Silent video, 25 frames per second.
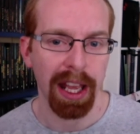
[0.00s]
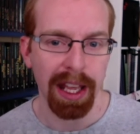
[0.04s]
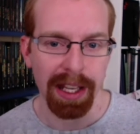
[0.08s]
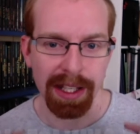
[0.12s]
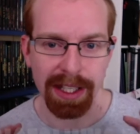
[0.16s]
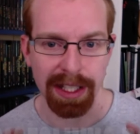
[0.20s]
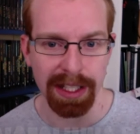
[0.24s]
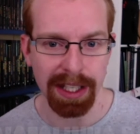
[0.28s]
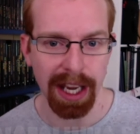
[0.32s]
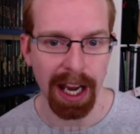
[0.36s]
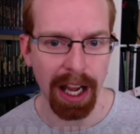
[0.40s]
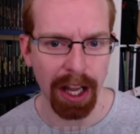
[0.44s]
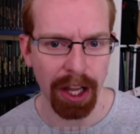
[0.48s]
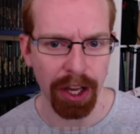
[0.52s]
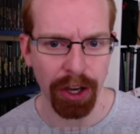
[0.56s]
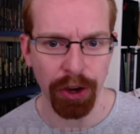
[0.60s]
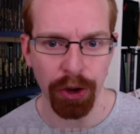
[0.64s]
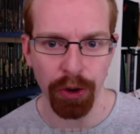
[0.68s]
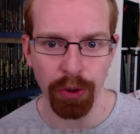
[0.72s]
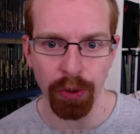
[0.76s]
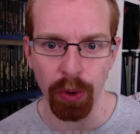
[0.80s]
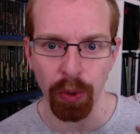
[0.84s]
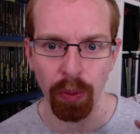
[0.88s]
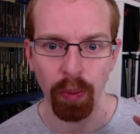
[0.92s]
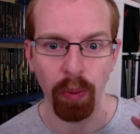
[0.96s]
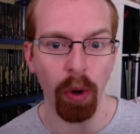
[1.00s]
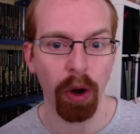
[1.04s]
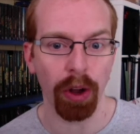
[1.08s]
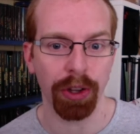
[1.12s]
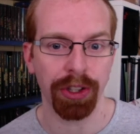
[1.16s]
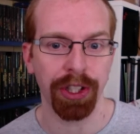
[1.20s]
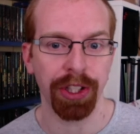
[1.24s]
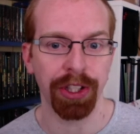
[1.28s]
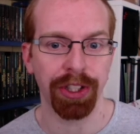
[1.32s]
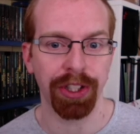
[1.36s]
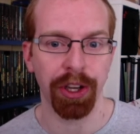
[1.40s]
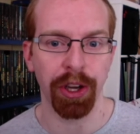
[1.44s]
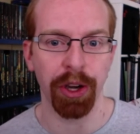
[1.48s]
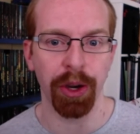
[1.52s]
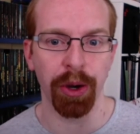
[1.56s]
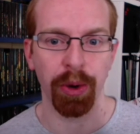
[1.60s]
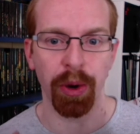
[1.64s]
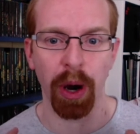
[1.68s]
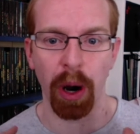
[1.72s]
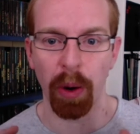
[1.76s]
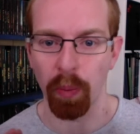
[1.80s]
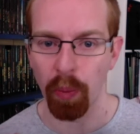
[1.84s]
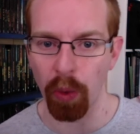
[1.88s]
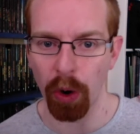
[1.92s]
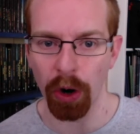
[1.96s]
to tell you what to do
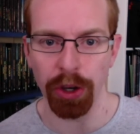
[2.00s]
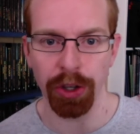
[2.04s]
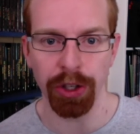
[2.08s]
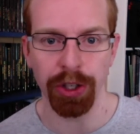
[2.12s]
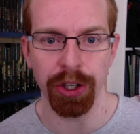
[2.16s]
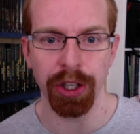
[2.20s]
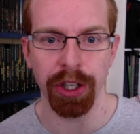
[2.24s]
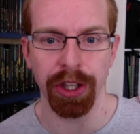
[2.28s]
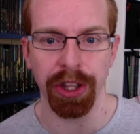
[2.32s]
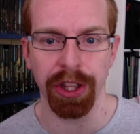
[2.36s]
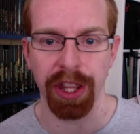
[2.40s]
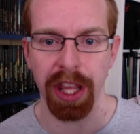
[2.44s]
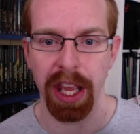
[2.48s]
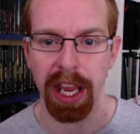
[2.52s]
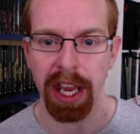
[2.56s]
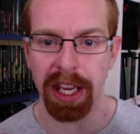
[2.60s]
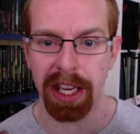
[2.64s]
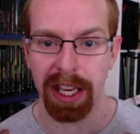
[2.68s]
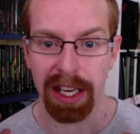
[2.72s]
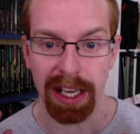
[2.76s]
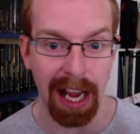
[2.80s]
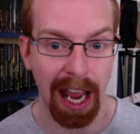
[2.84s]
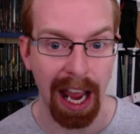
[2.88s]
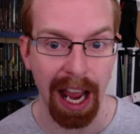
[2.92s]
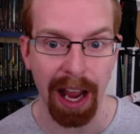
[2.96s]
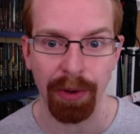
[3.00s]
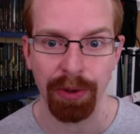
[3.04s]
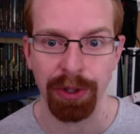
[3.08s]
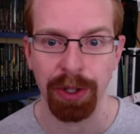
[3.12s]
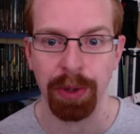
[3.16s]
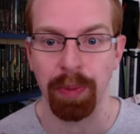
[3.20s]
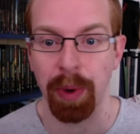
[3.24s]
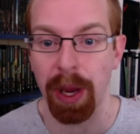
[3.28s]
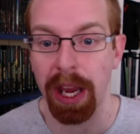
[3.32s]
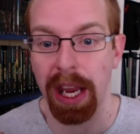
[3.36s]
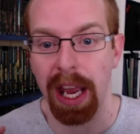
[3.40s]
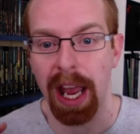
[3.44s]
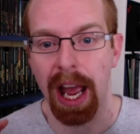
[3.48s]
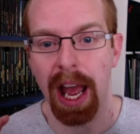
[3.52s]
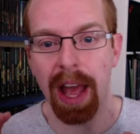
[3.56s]
and what you should think and how to be,